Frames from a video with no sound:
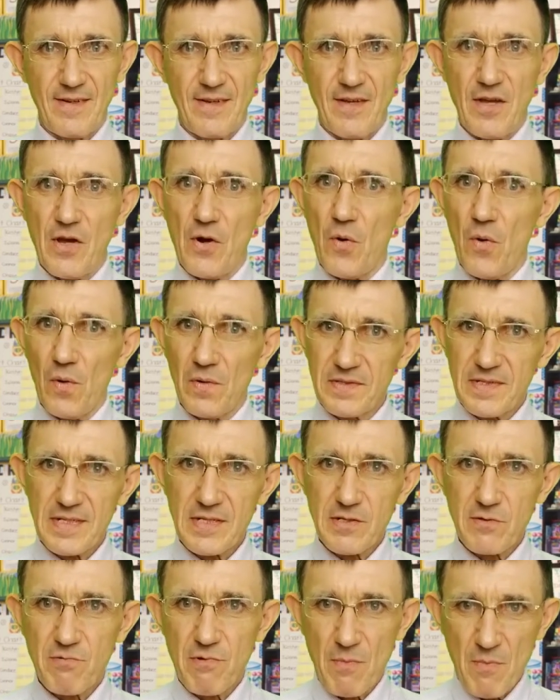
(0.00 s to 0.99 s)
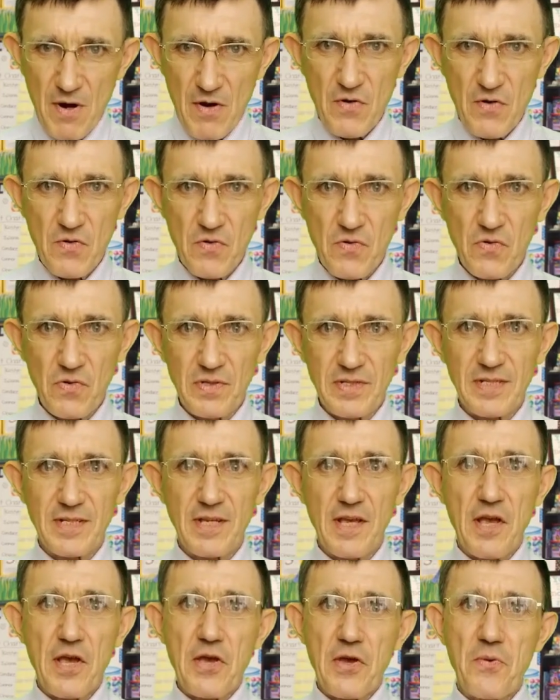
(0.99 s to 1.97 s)
All these grammar rules
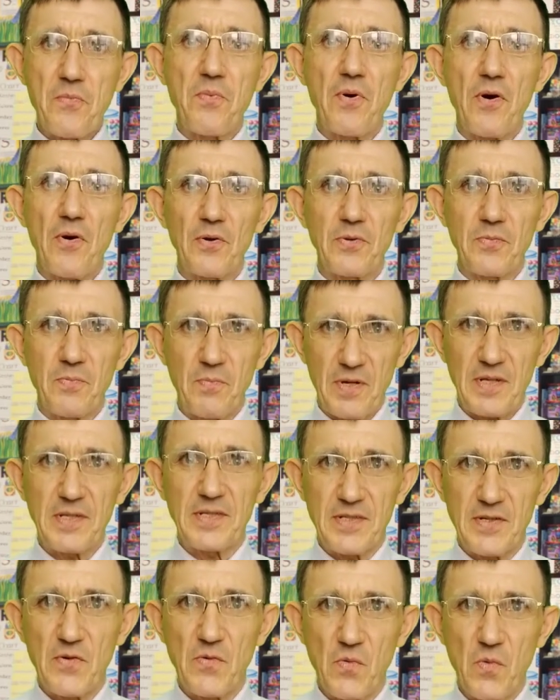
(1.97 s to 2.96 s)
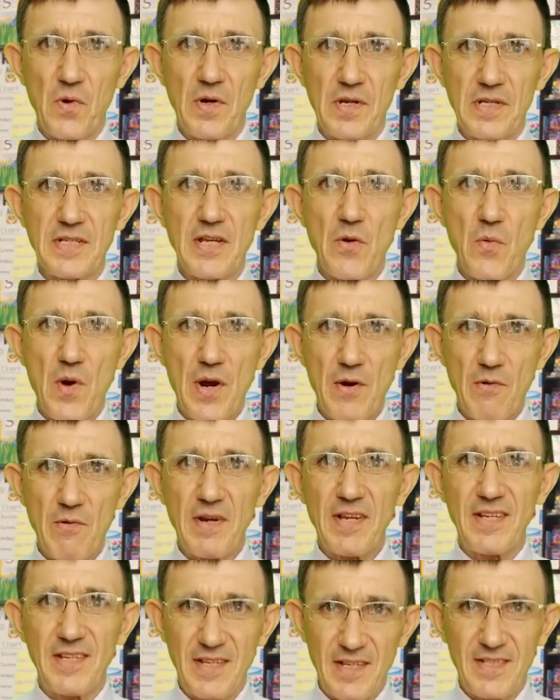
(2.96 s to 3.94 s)
about passive voice are very
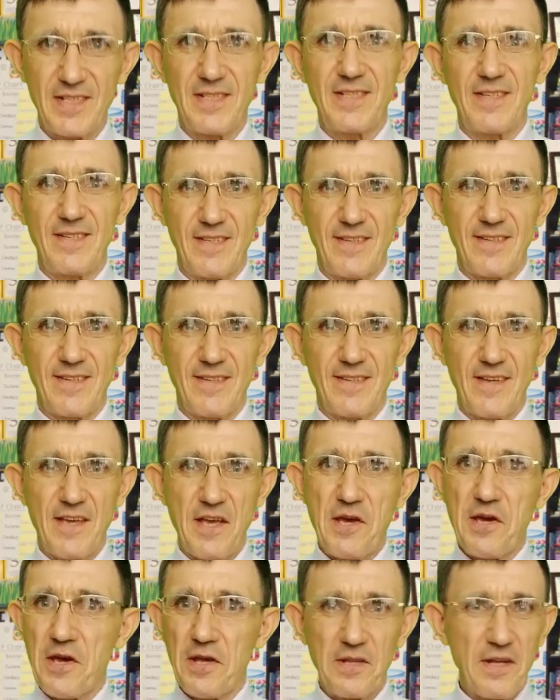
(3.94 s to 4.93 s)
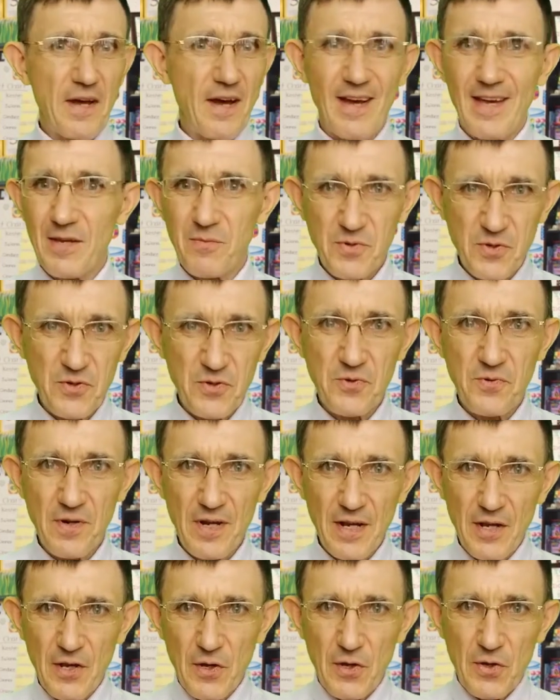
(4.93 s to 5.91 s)
easy, and I am sure
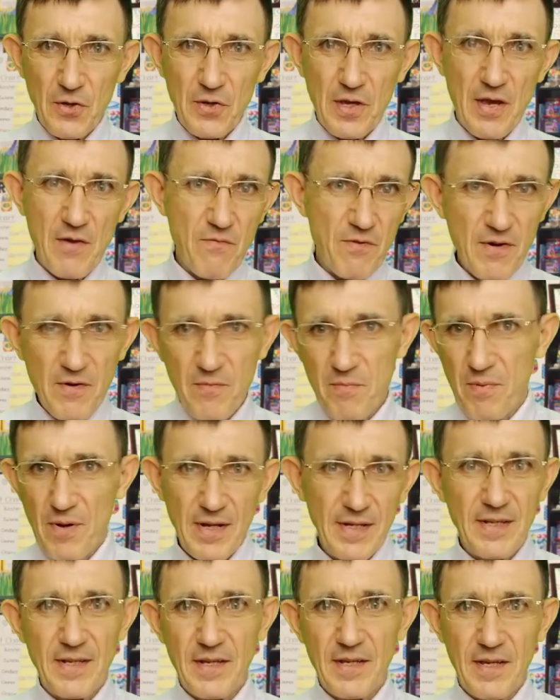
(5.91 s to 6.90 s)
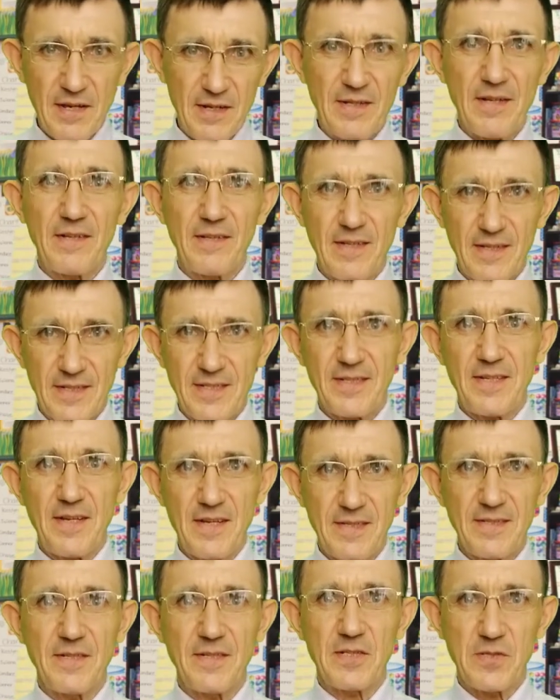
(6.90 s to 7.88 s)
everybody can understand
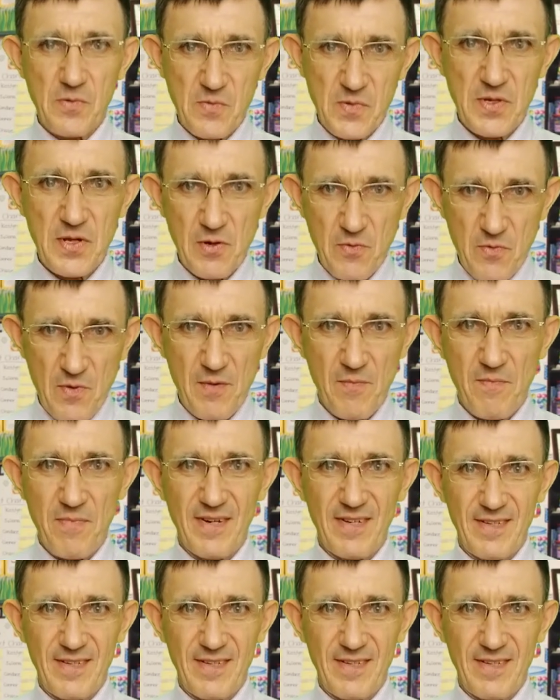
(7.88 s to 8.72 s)
them and remember.